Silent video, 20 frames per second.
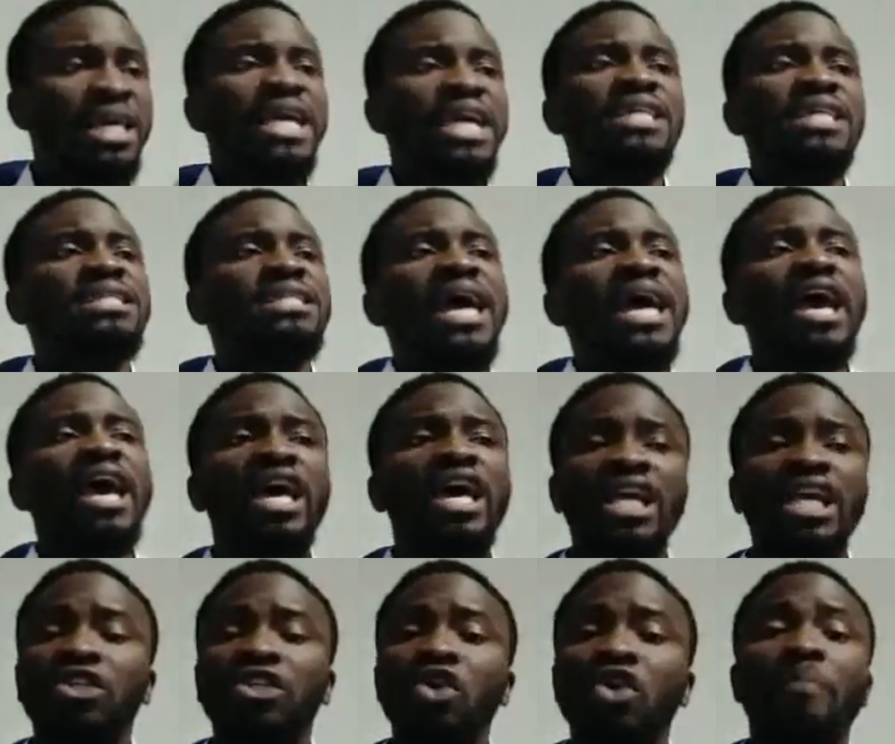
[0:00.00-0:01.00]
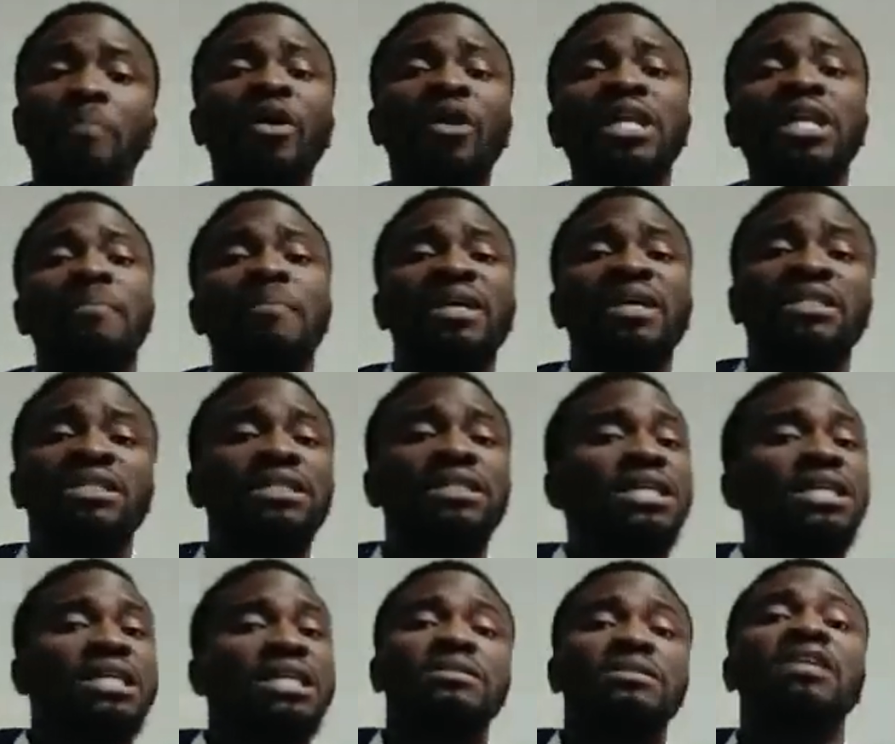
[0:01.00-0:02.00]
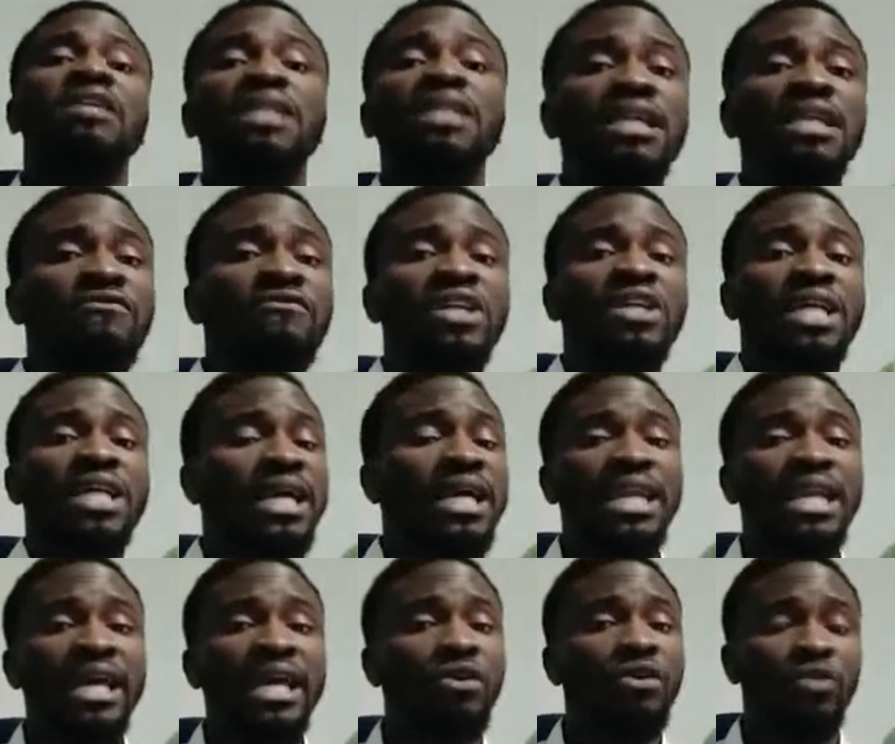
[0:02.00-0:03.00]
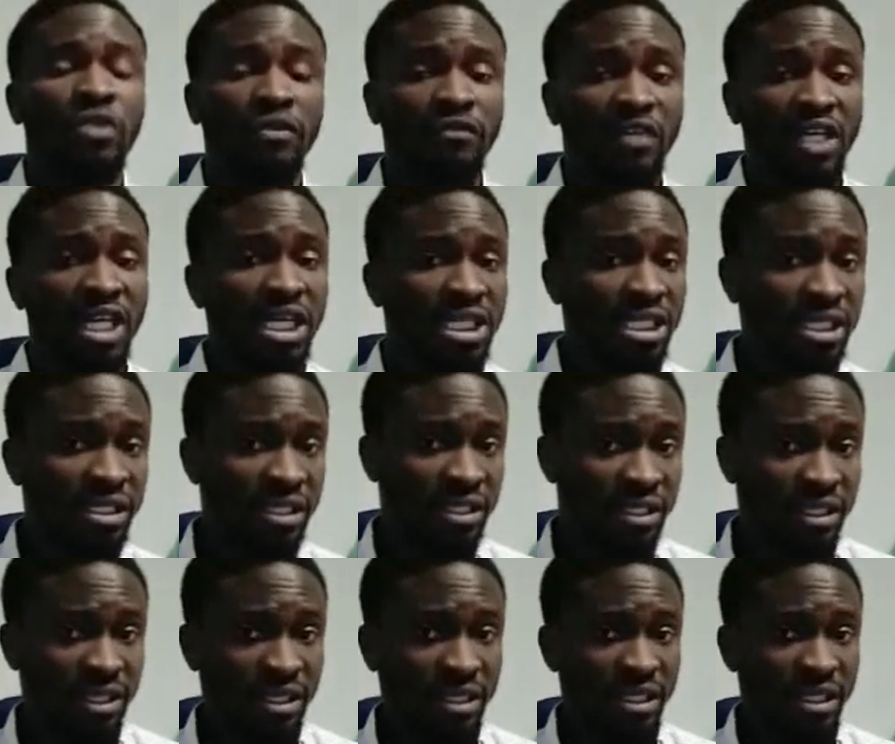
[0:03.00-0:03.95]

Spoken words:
Is there anything upon the messengers except delivering the clear notification?